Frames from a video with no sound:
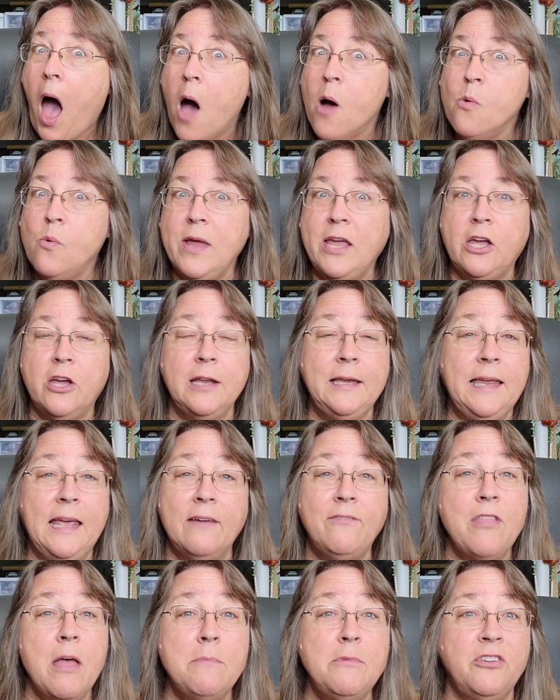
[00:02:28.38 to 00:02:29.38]
We could
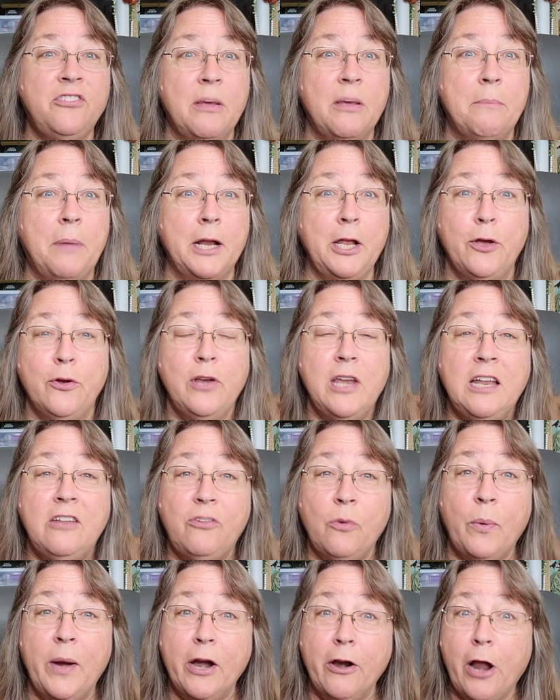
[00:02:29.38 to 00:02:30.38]
give them to somebody who needs
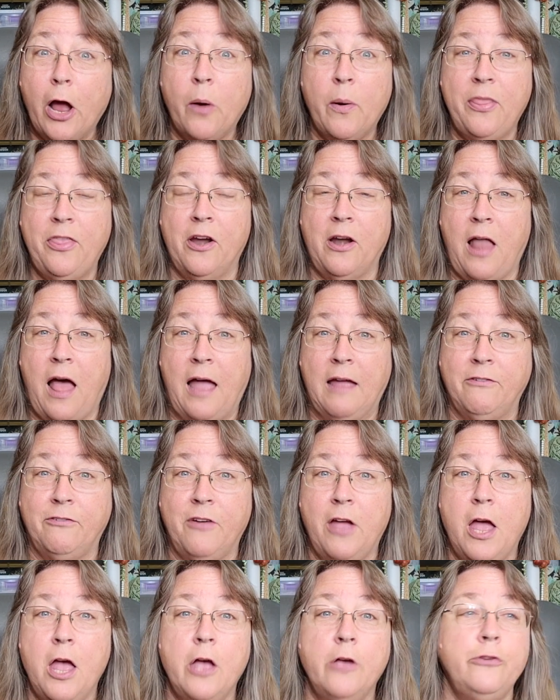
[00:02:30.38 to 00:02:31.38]
a weirdo in their life.
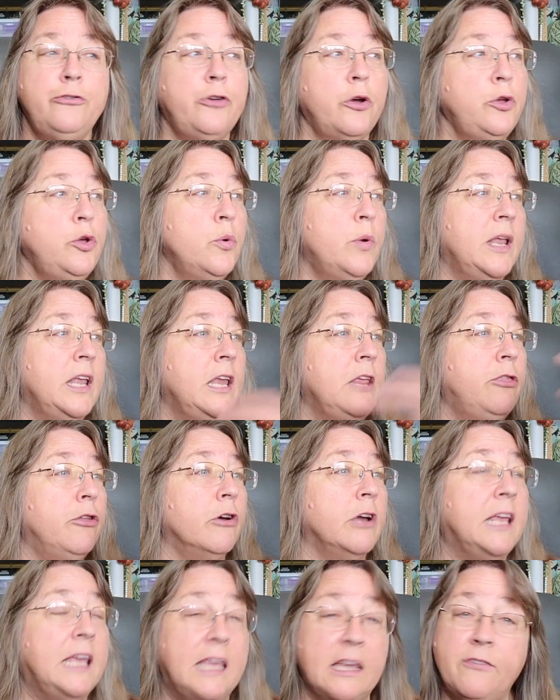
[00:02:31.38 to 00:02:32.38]
So you could
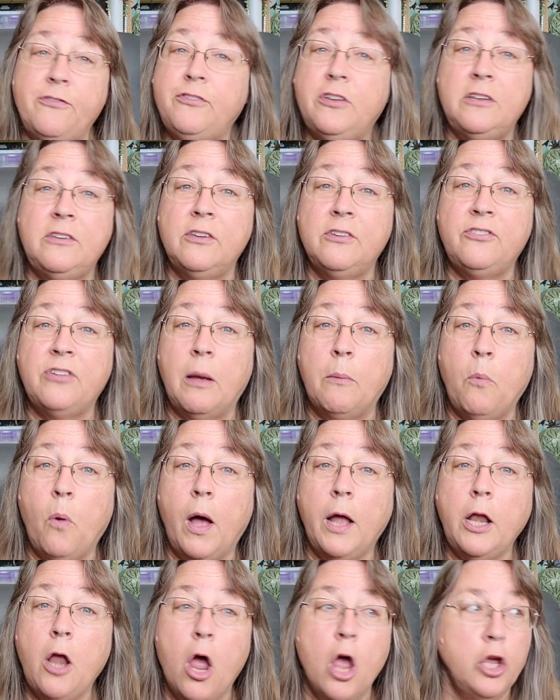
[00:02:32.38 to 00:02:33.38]
either gift it to
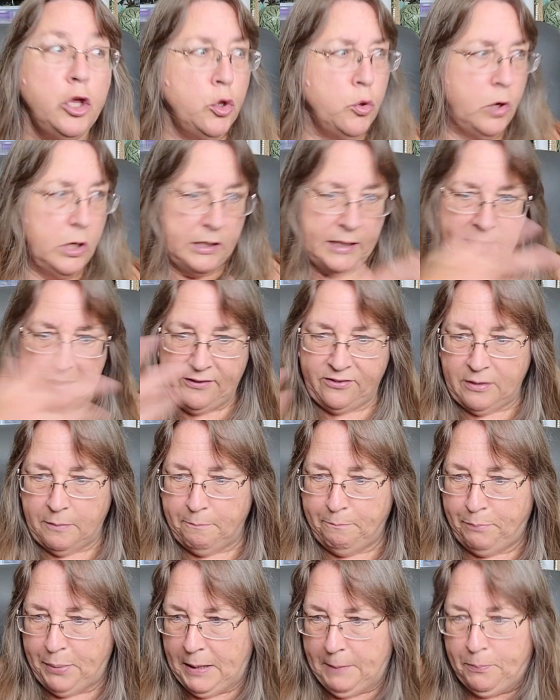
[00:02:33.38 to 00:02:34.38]
someone, you could let
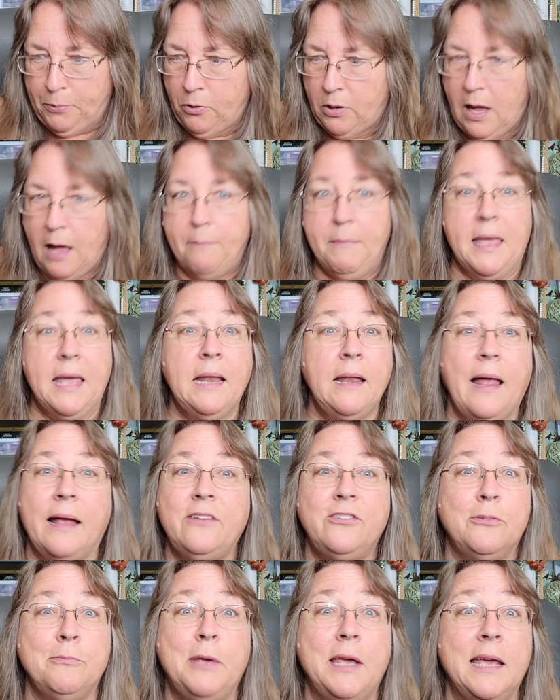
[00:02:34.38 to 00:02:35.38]
some people come in,
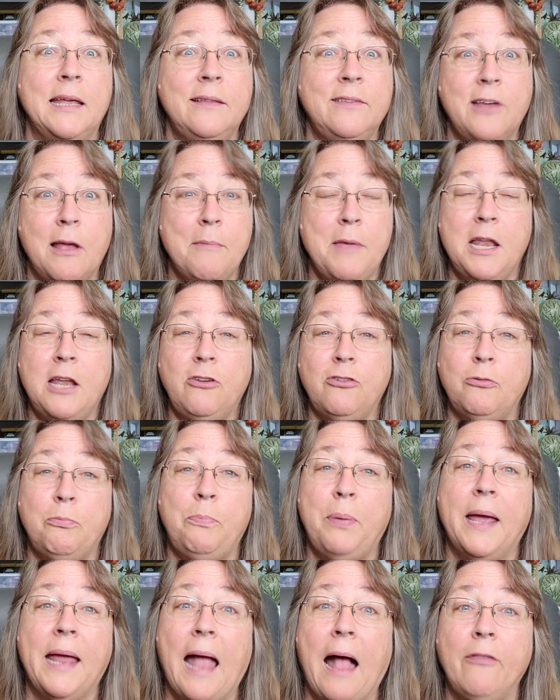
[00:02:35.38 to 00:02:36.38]
like some kids come in and just
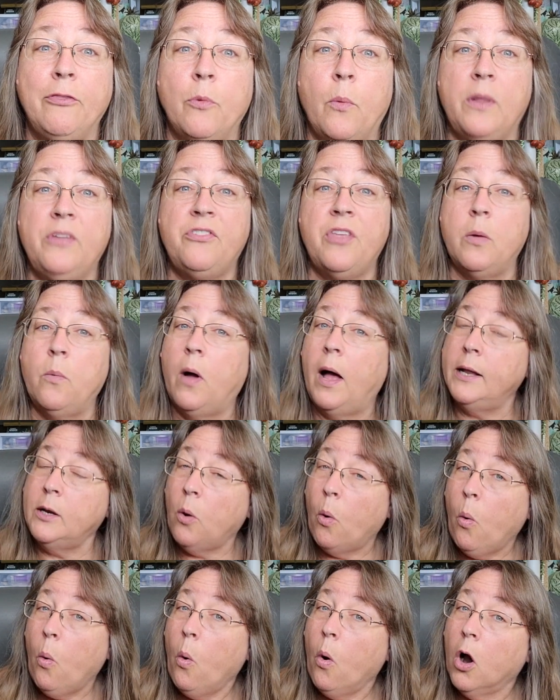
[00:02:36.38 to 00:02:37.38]
pick out the ones they want,
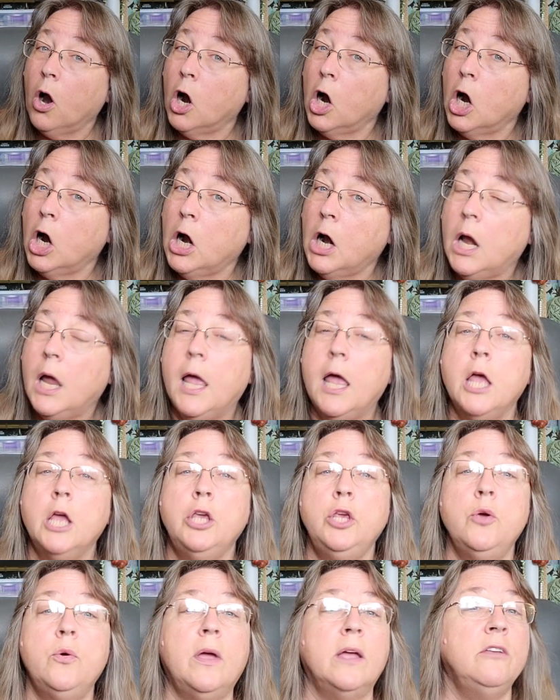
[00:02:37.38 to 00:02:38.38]
or
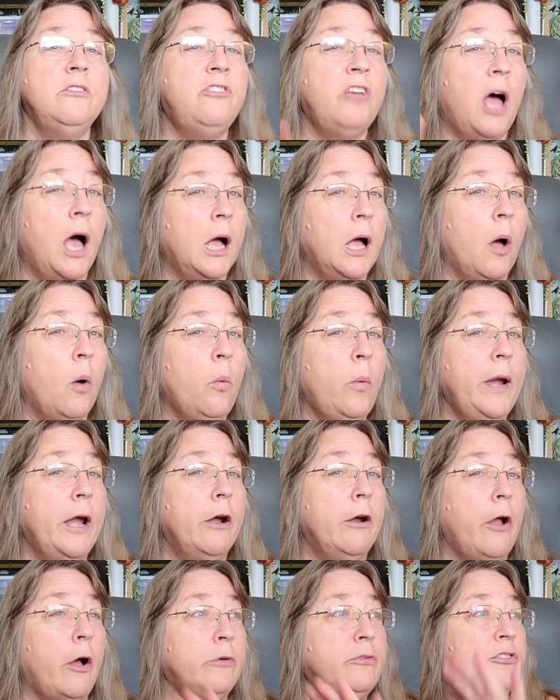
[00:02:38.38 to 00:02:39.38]
you can tuck a
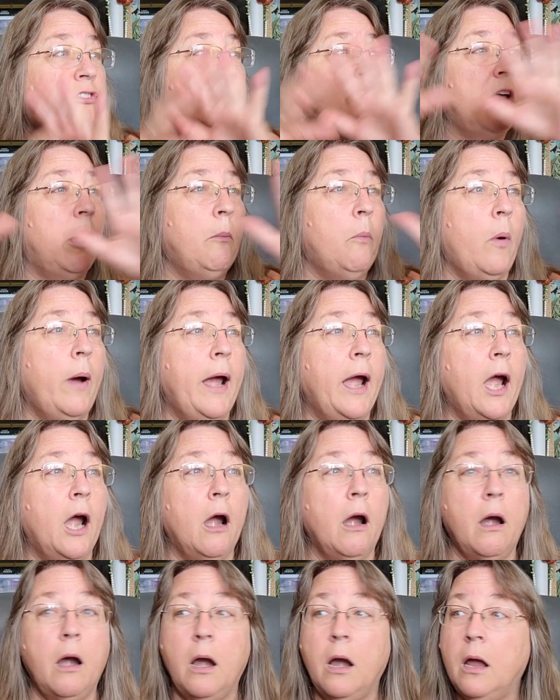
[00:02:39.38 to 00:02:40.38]
weirdo
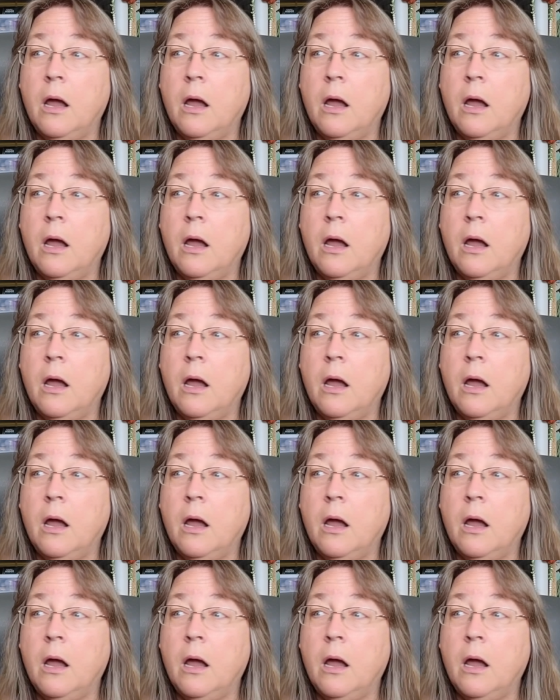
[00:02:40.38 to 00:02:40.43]
somewhere